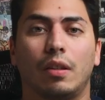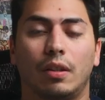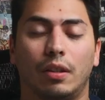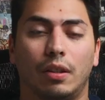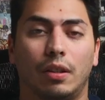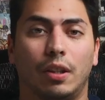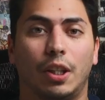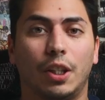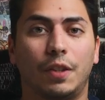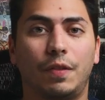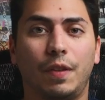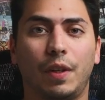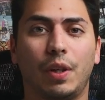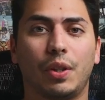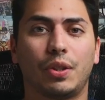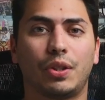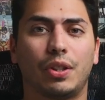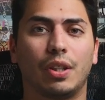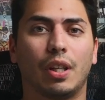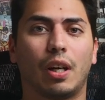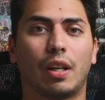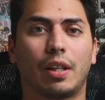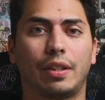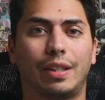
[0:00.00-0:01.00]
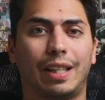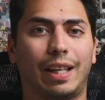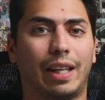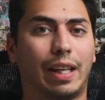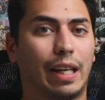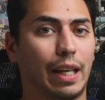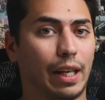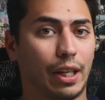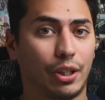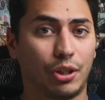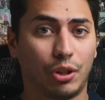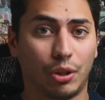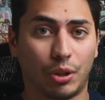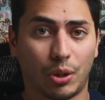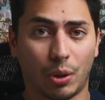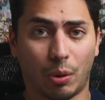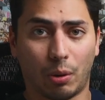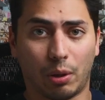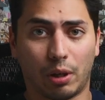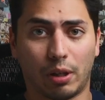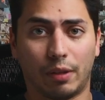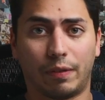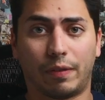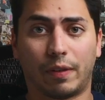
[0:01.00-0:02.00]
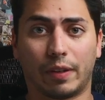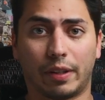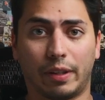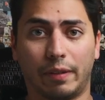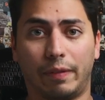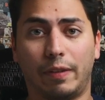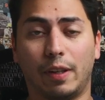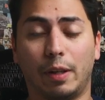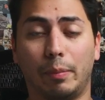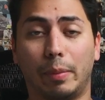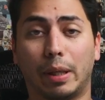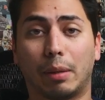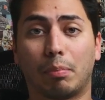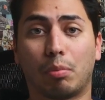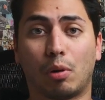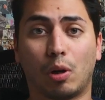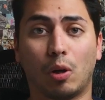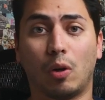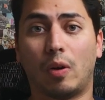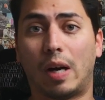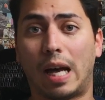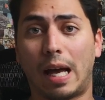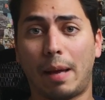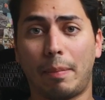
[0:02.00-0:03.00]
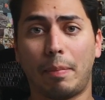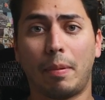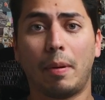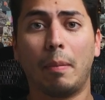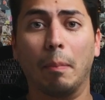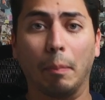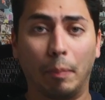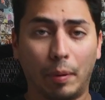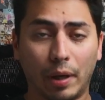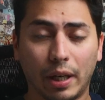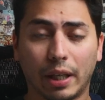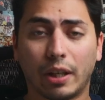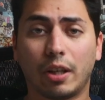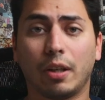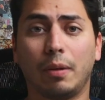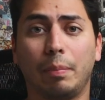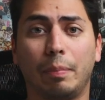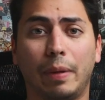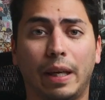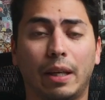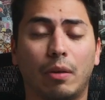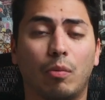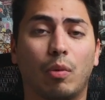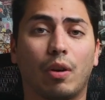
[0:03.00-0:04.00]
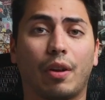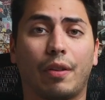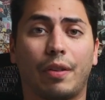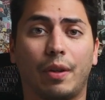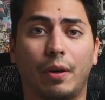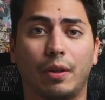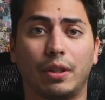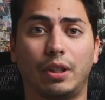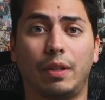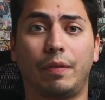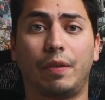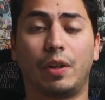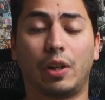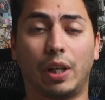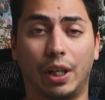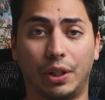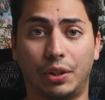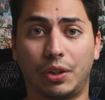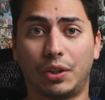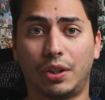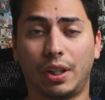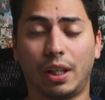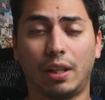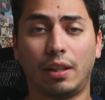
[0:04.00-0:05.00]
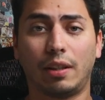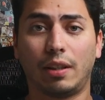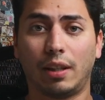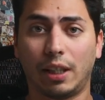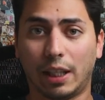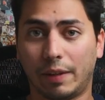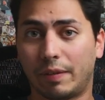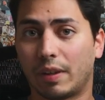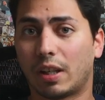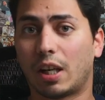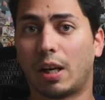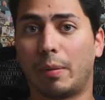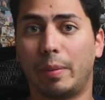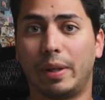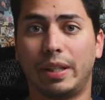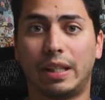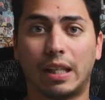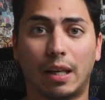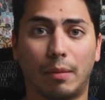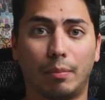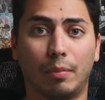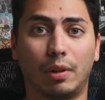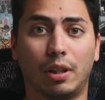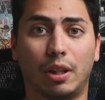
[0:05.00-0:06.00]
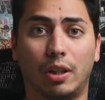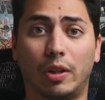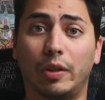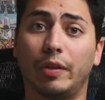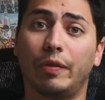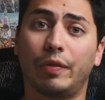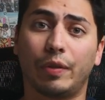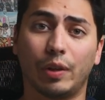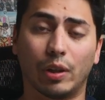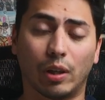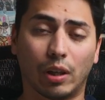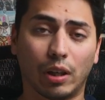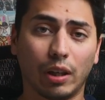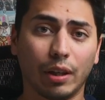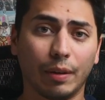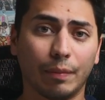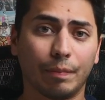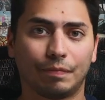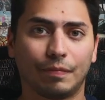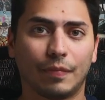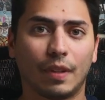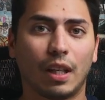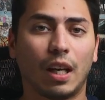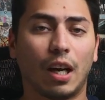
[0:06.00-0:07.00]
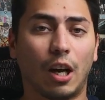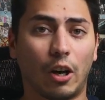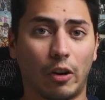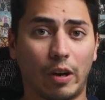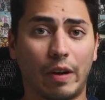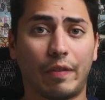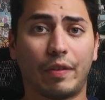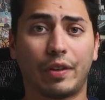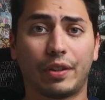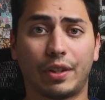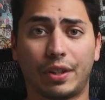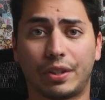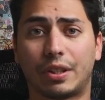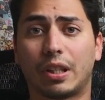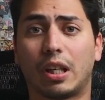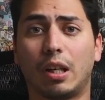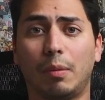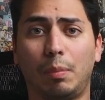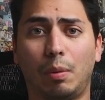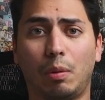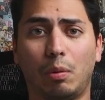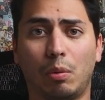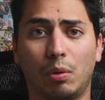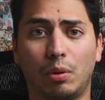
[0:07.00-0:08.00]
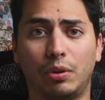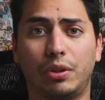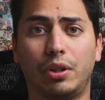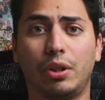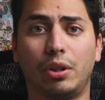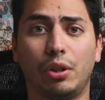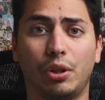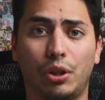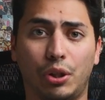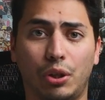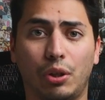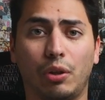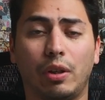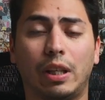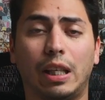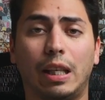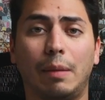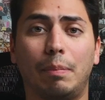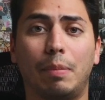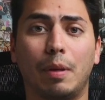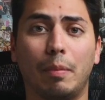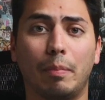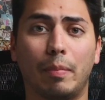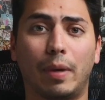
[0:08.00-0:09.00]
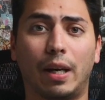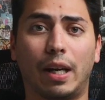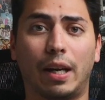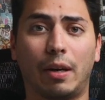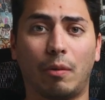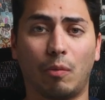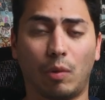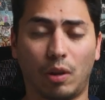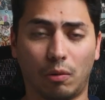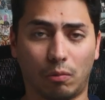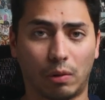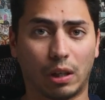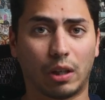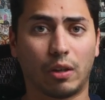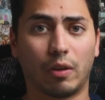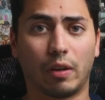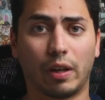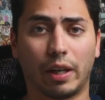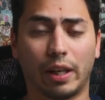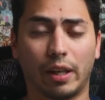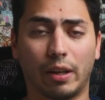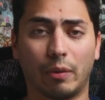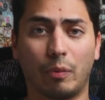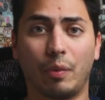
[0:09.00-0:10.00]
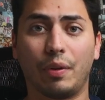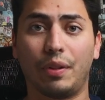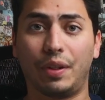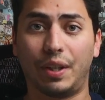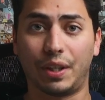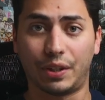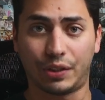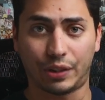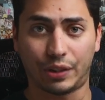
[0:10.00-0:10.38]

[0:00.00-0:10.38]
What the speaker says: This video is not a dedicated tutorial for the Filmic Pro app, but I could make one of those if you're interested. Leave a comment down below if you are. However, there's a couple rules that you should keep in mind when recording with this